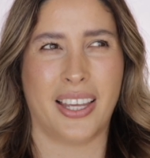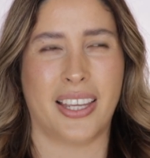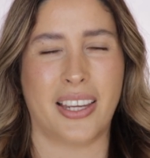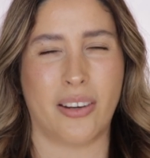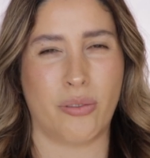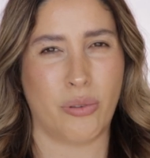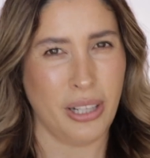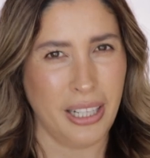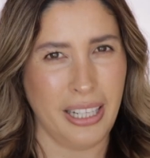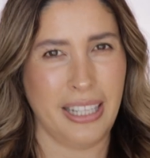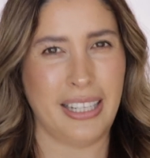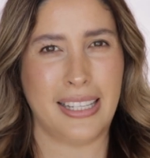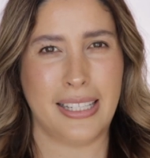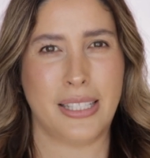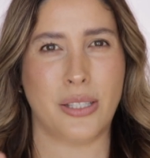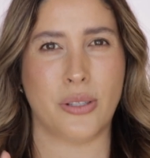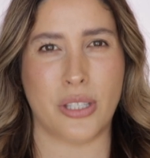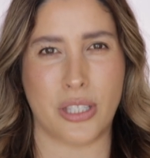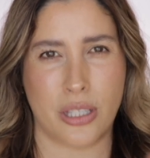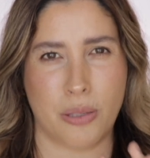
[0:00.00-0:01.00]
it really
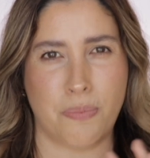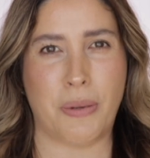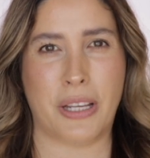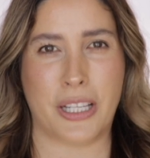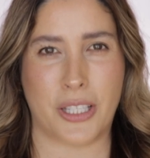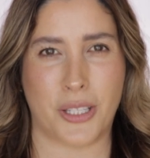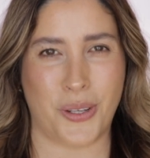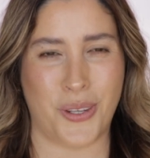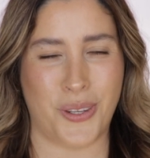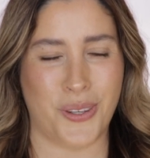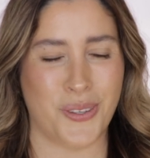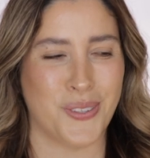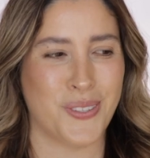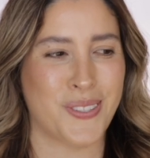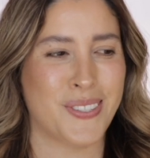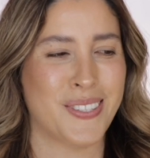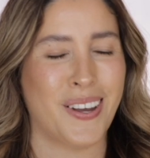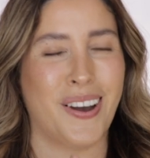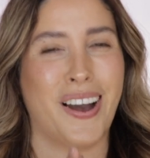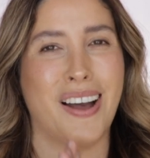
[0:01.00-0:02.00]
needs to speak to you.
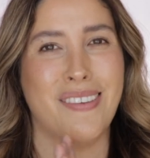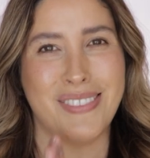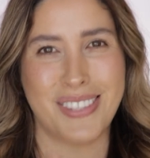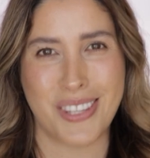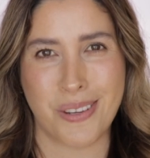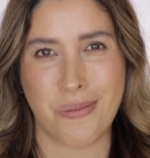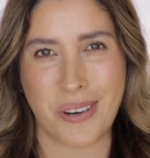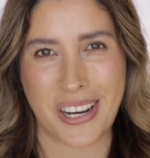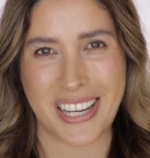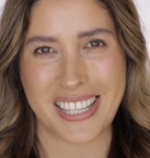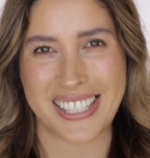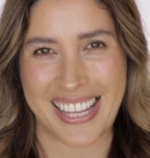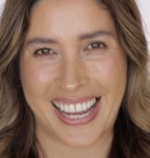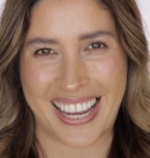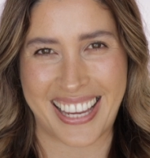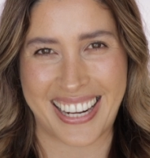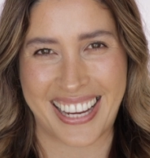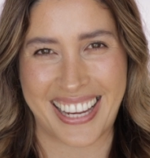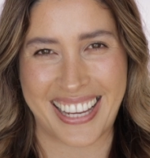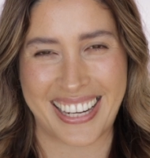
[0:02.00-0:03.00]
So I'm super
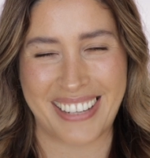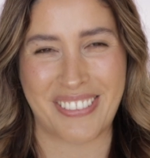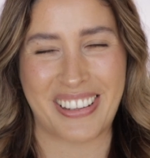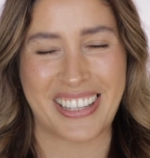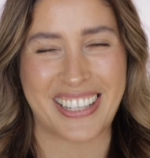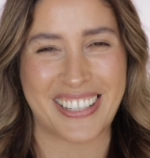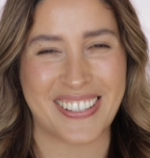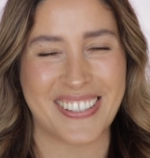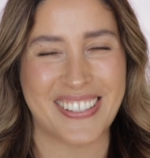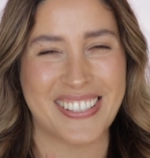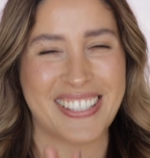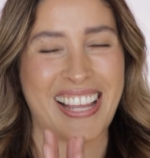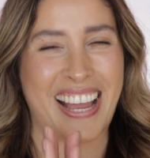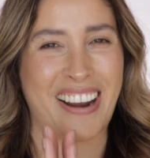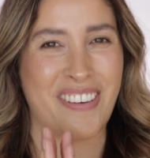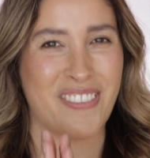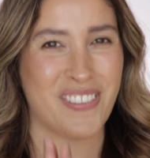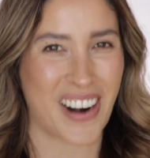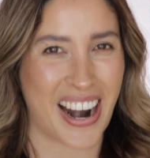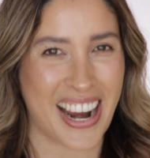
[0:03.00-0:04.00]
excited because
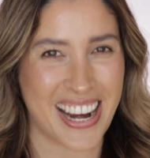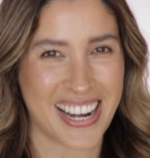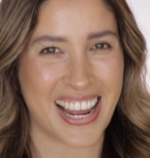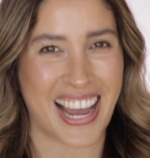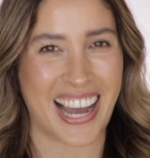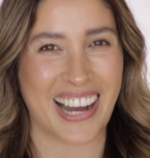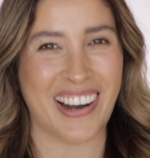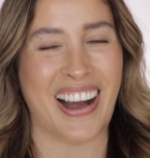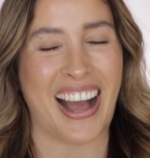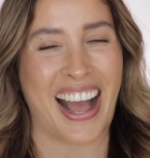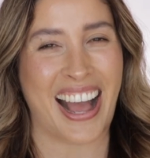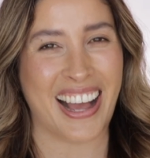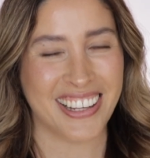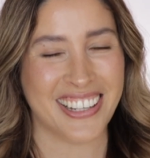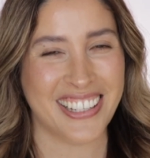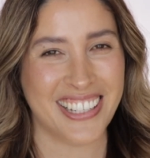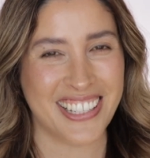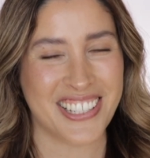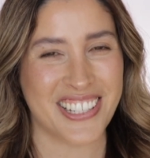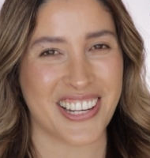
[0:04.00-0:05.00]
right now I'm
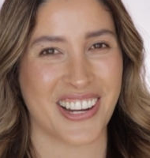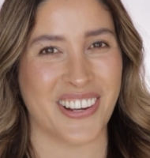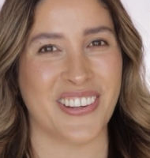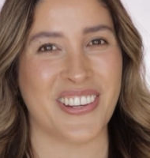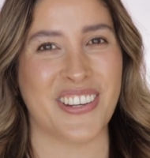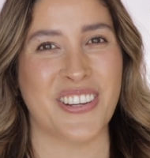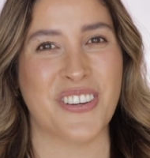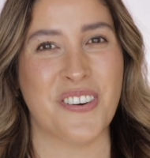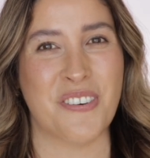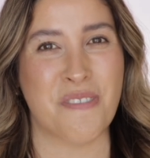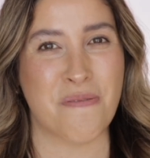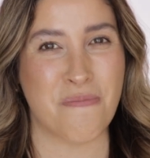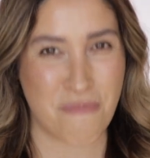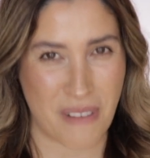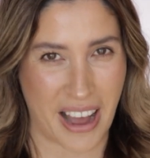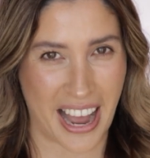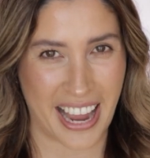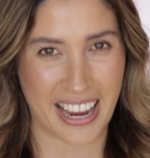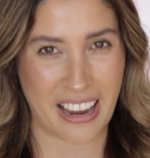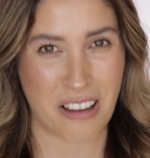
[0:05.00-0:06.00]
going to show you
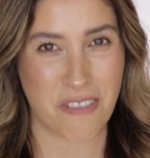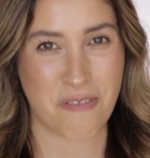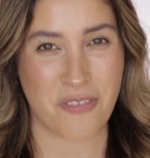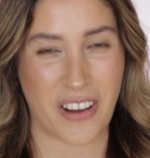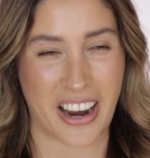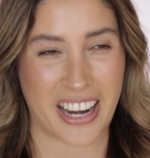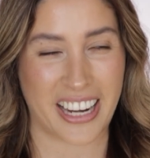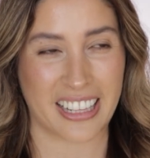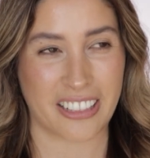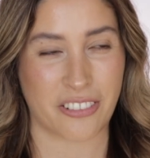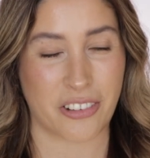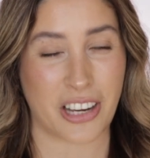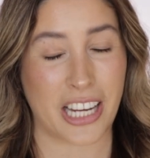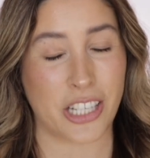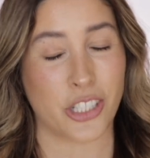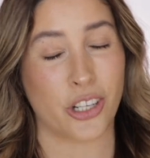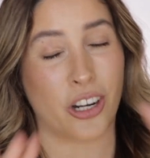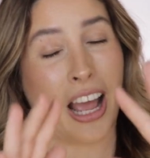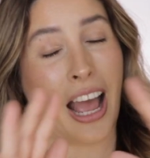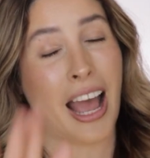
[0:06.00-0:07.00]
my final
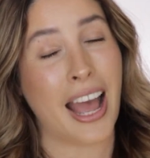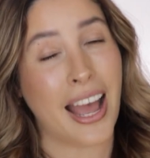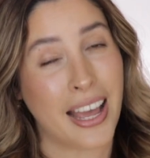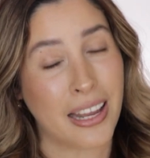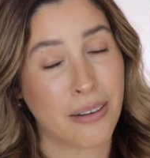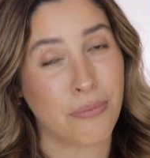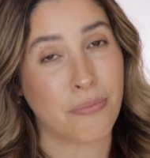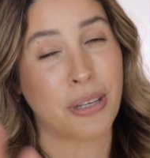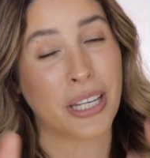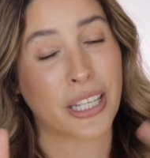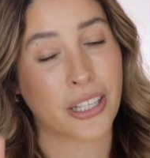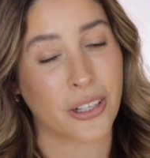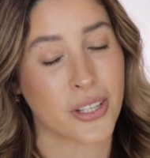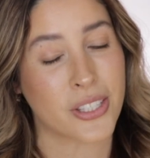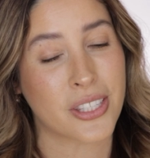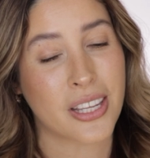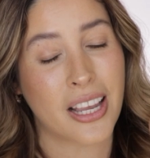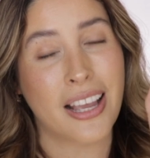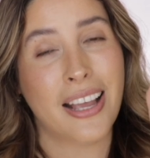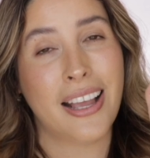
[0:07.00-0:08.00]
creation and
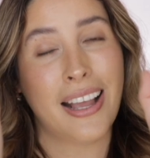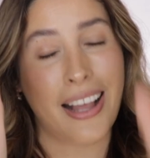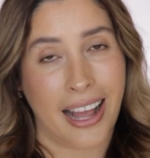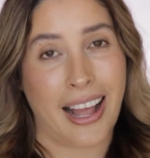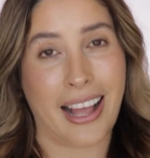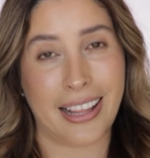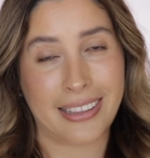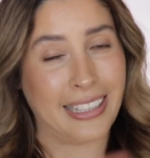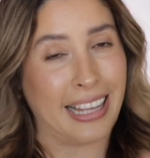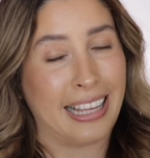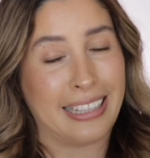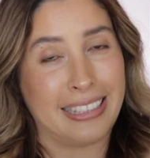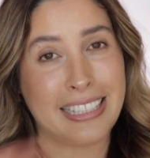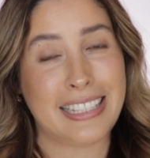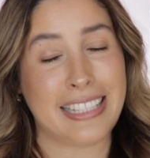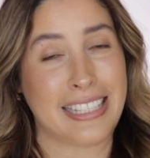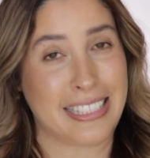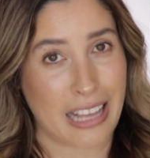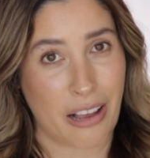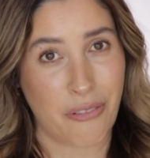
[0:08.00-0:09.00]
because and uh,
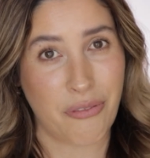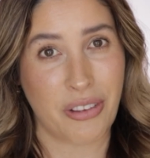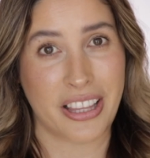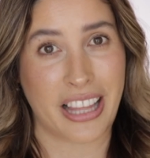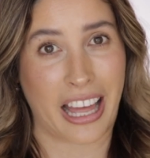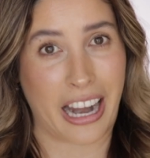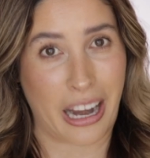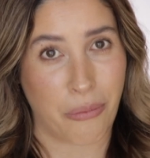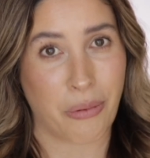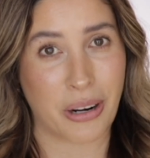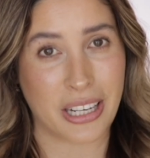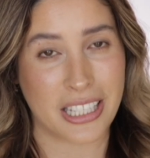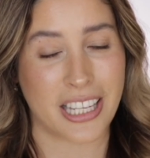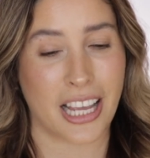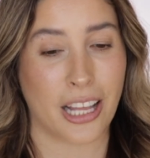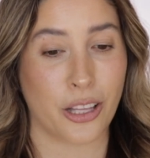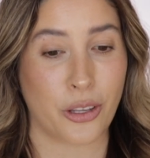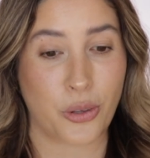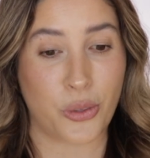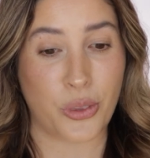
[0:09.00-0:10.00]
this is something that I want to
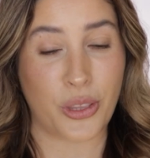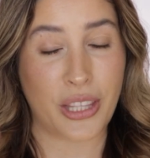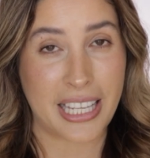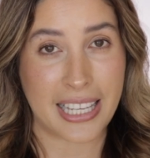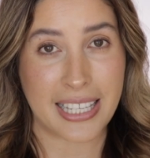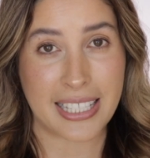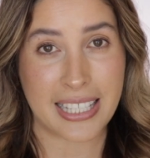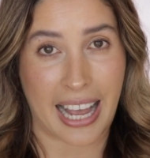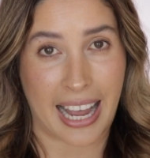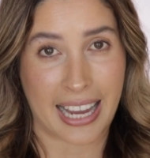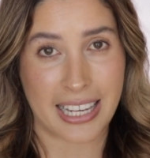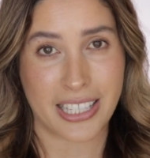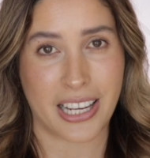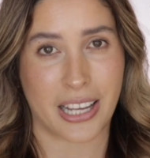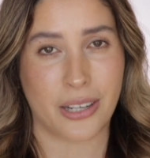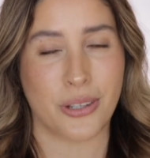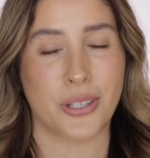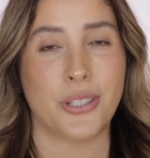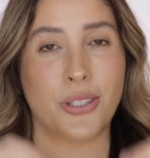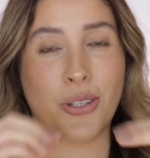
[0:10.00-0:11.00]
tell you. These
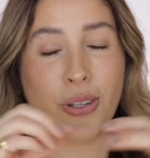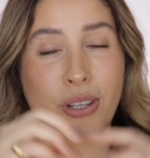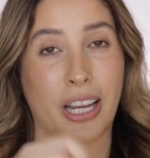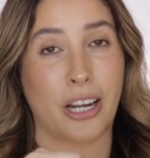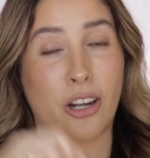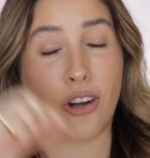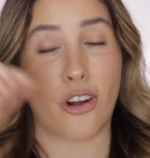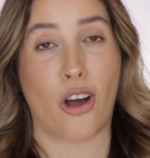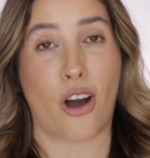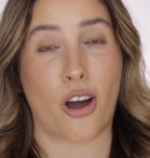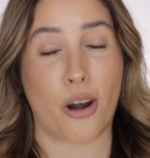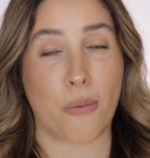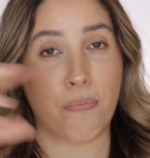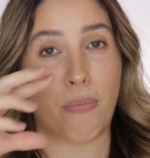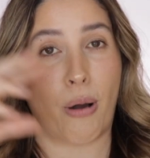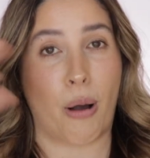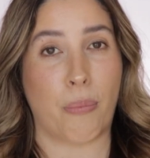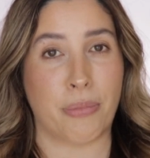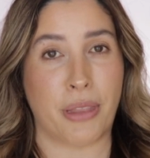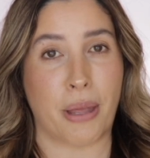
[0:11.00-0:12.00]
eyeshadows, you cannot
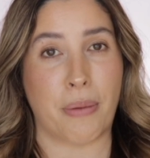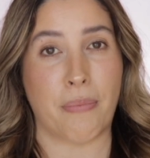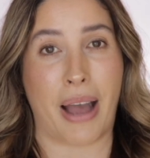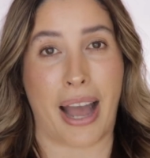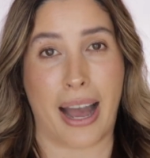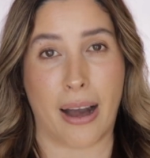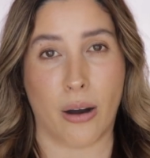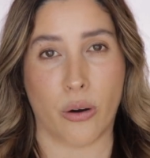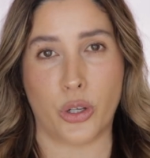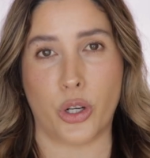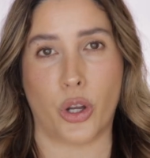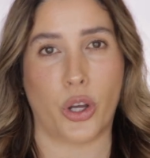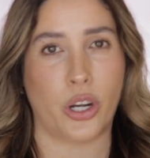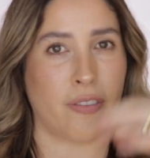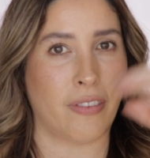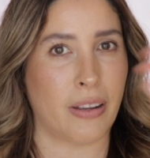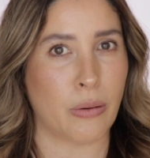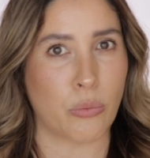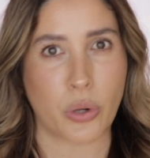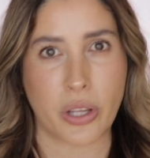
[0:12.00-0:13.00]
pop them out, not
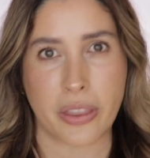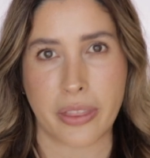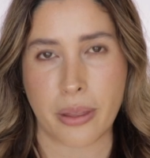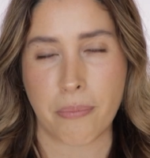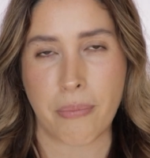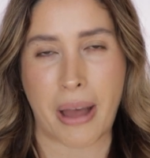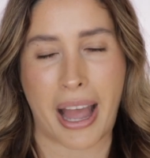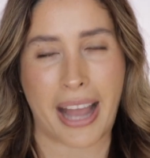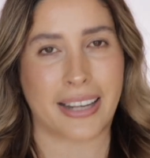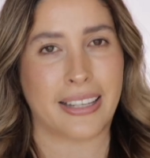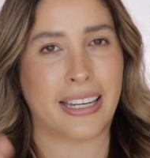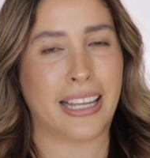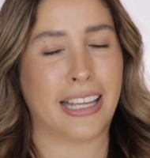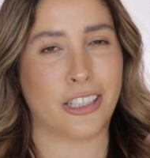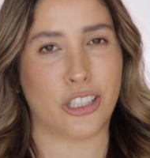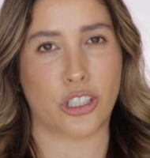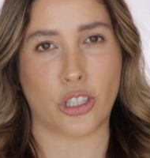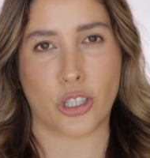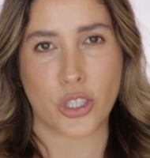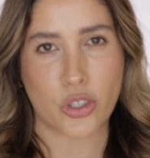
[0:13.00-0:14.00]
even with a
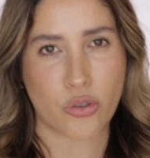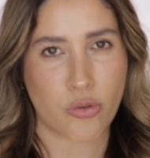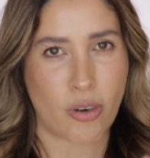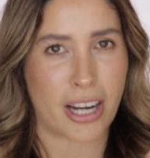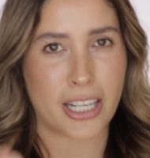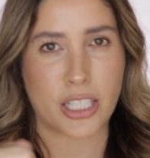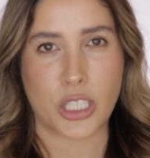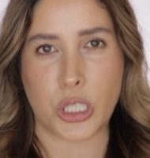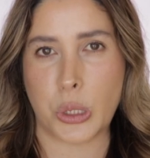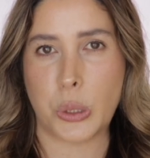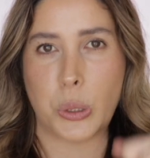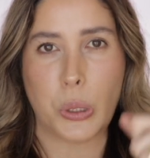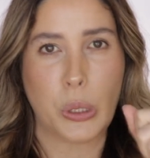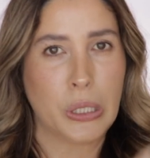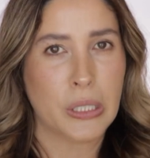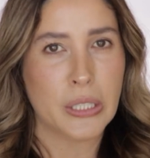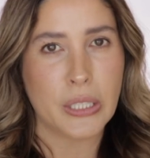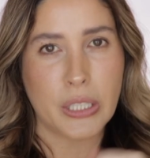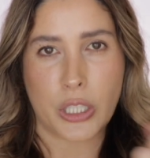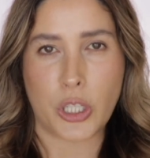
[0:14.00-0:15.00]
magnet. Don't try to,
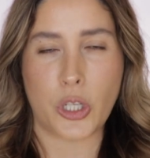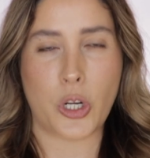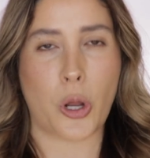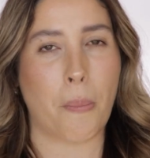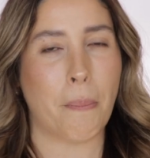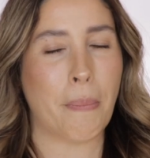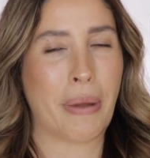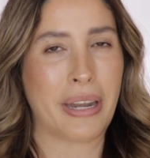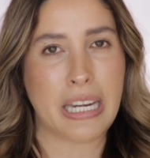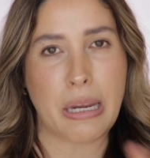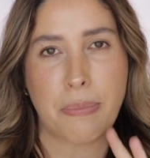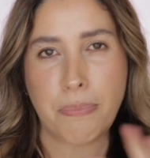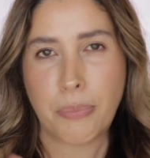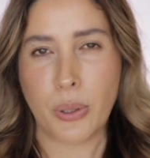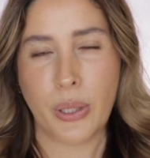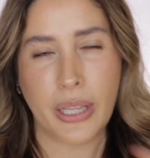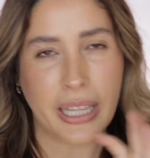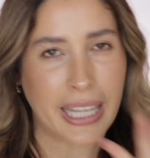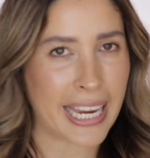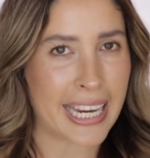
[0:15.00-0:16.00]
you know,
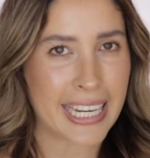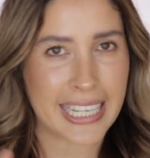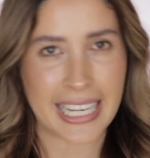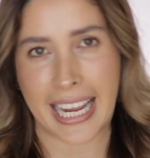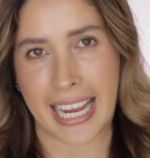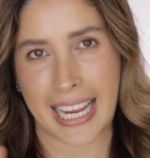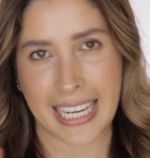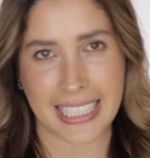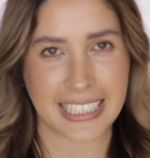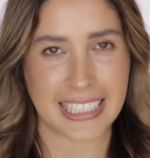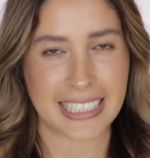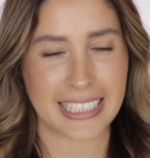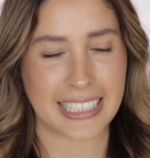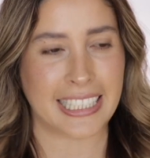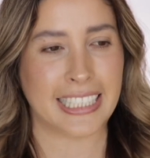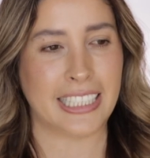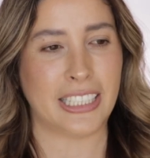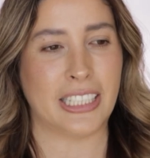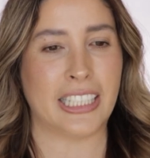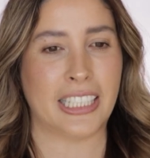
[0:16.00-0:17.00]
manipulate
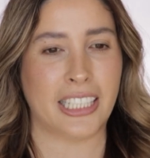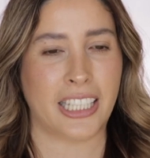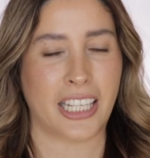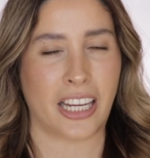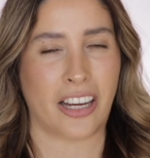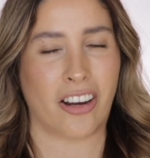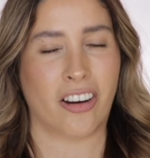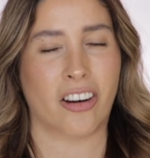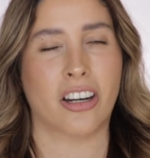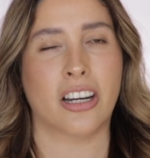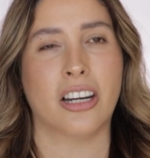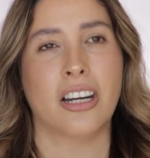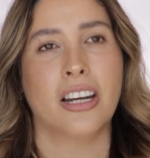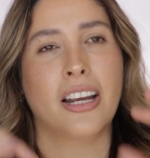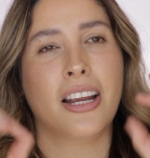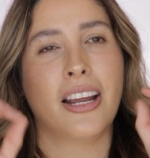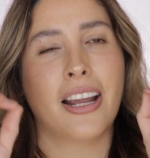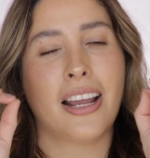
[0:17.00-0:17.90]
anything in here.